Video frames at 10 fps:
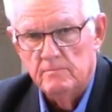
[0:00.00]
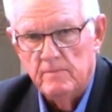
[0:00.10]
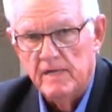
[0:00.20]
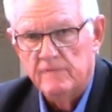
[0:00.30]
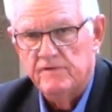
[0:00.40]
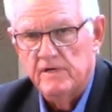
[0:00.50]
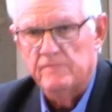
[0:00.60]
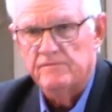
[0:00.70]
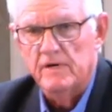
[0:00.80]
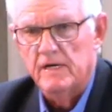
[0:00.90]
make fun
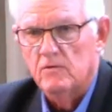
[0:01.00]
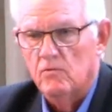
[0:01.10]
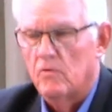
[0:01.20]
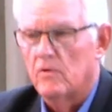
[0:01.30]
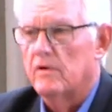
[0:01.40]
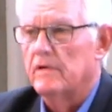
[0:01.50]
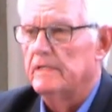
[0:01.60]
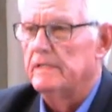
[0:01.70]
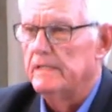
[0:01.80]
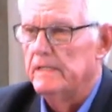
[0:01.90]
of Frank Warren
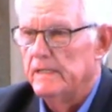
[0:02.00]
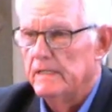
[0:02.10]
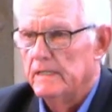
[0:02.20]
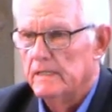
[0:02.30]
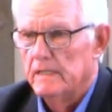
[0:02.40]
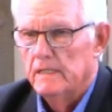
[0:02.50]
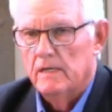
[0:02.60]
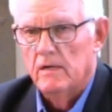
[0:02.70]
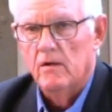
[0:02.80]
and Amen.